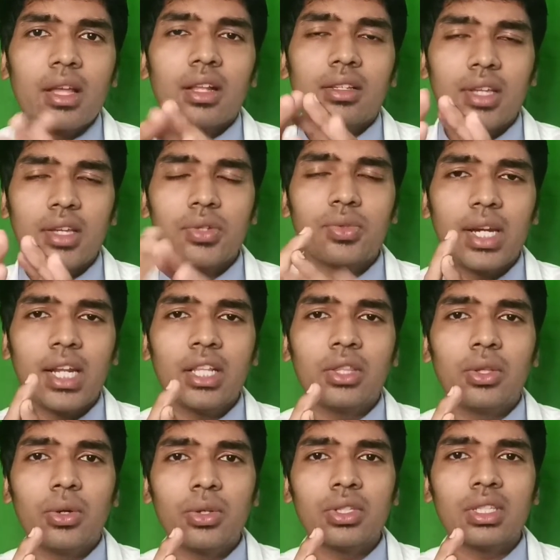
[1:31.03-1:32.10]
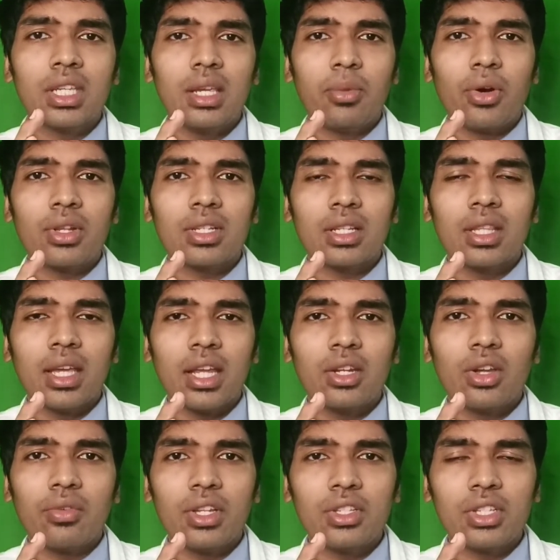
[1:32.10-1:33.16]
Just reading those key points at the end
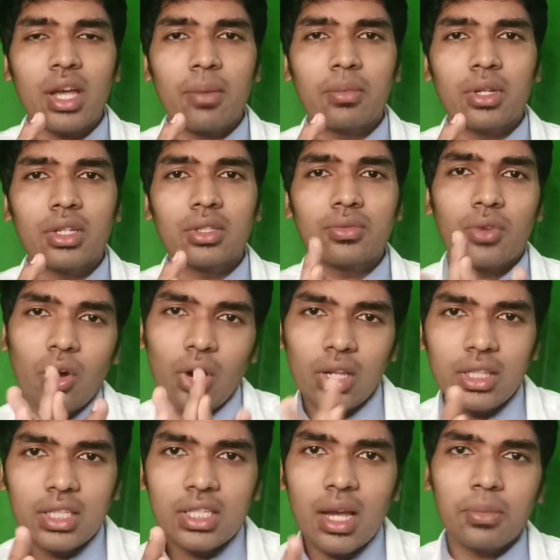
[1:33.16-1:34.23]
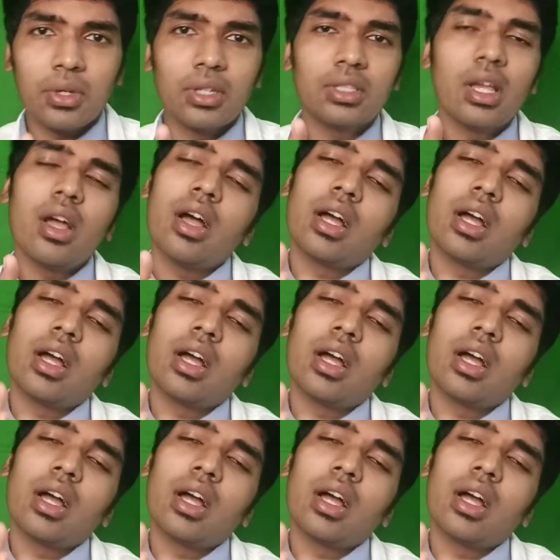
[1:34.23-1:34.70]
of each chapter for all the chapters